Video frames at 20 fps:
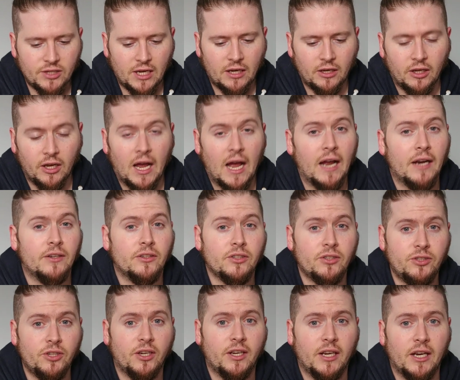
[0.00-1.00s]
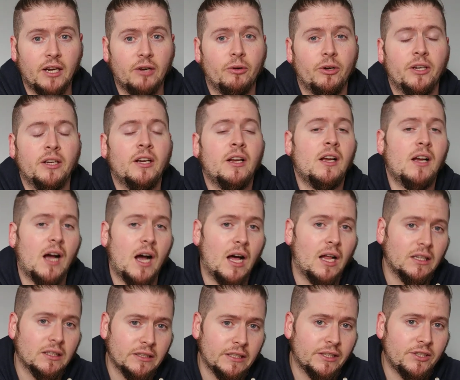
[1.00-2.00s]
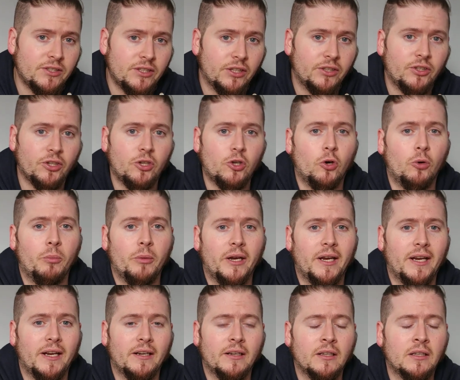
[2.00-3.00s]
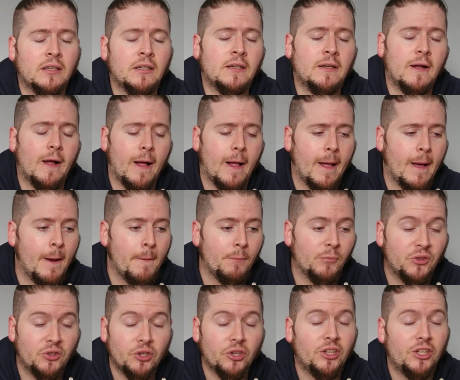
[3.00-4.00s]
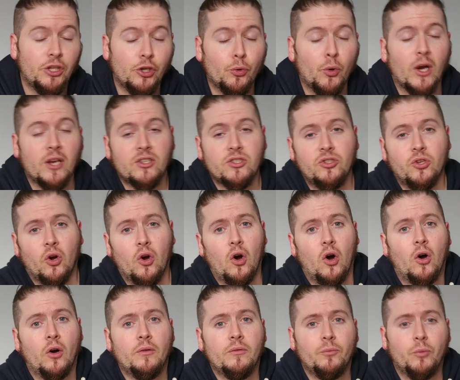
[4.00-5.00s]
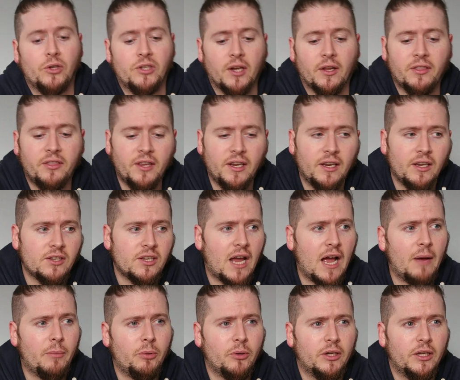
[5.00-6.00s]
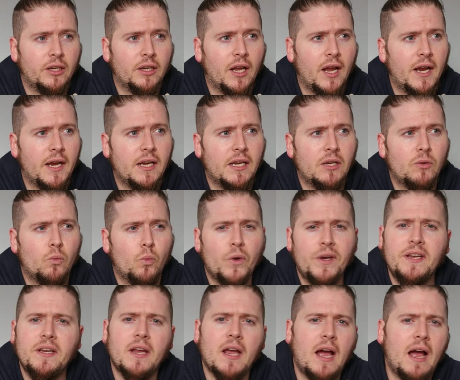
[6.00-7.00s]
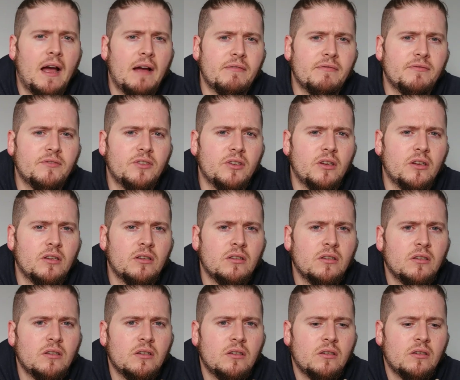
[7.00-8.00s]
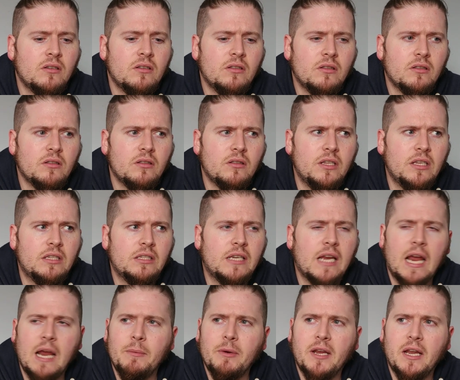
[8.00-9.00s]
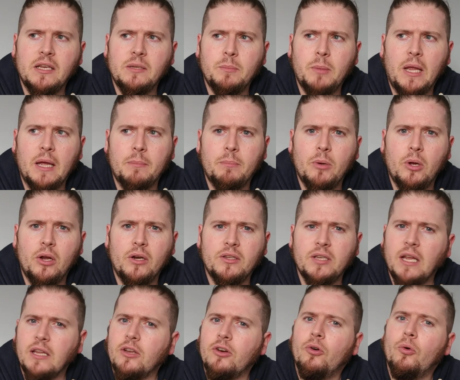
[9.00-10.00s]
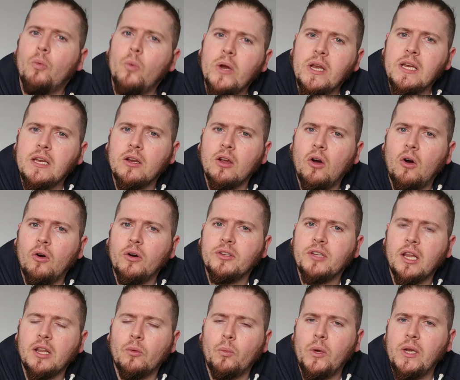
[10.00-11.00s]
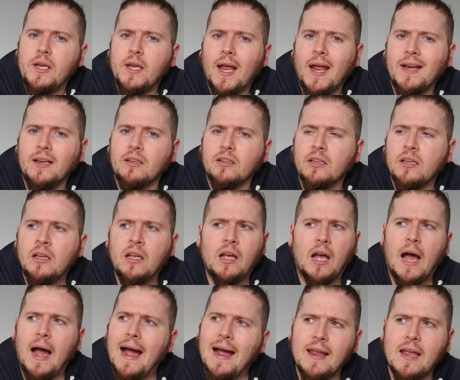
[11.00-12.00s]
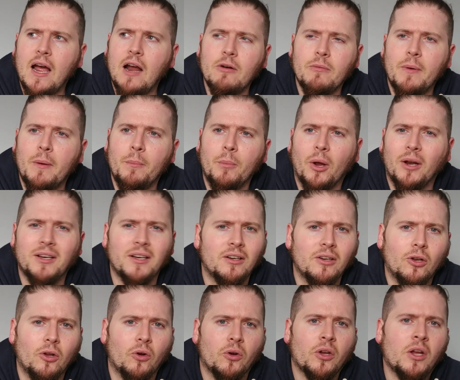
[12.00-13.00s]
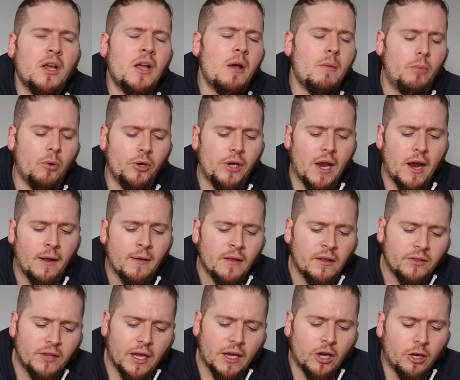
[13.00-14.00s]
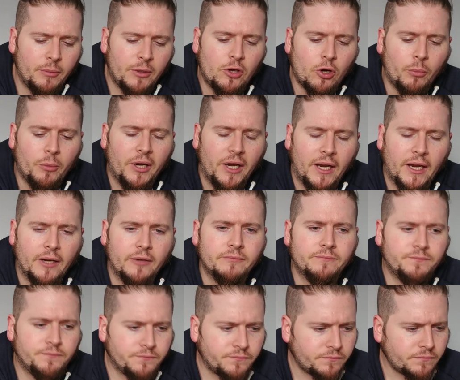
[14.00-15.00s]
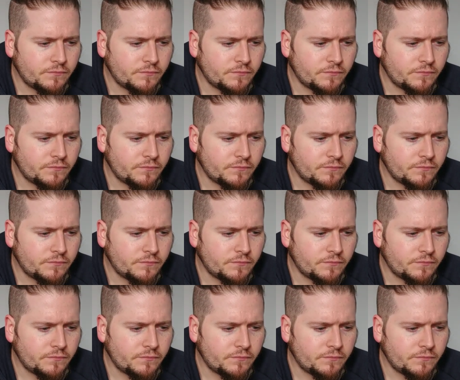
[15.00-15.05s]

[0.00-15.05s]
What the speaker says: Salah and Shaqiri are listed to come in to the US tour, which I think is happening a week after this game against Blackburn. It's either a week or it's at the weekend. I can't remember. I didn't look. But yeah, they're going to be coming in.